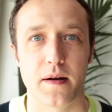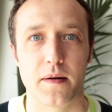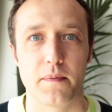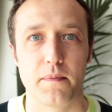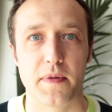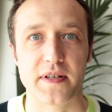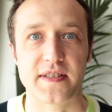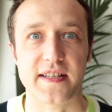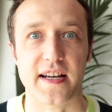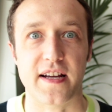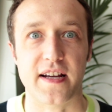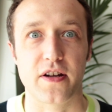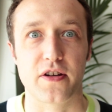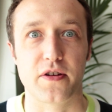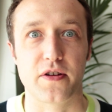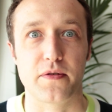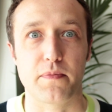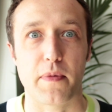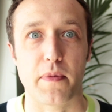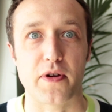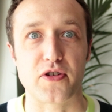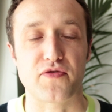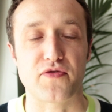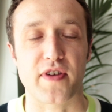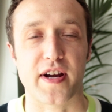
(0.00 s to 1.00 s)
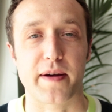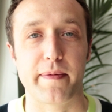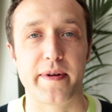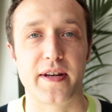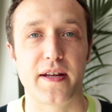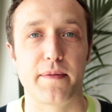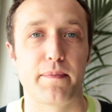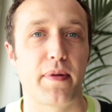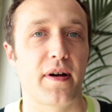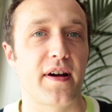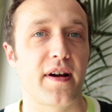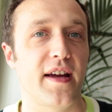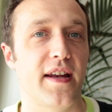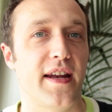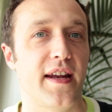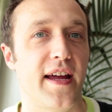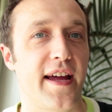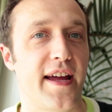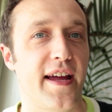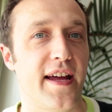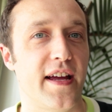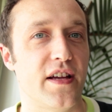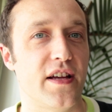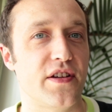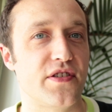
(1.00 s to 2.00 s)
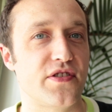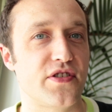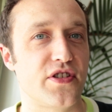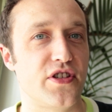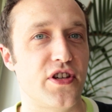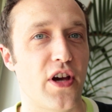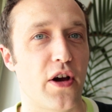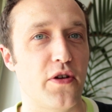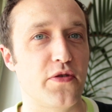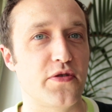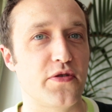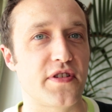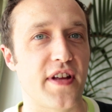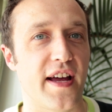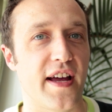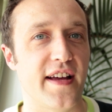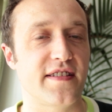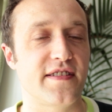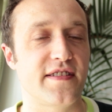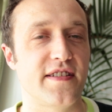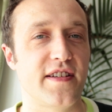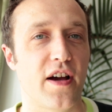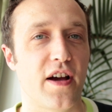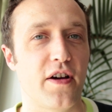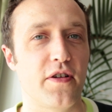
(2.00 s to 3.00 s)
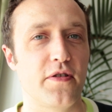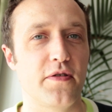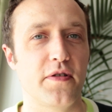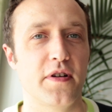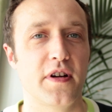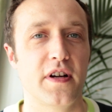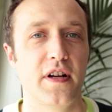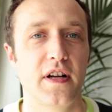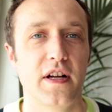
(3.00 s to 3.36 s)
My second most recommended plugin is Yoast SEO.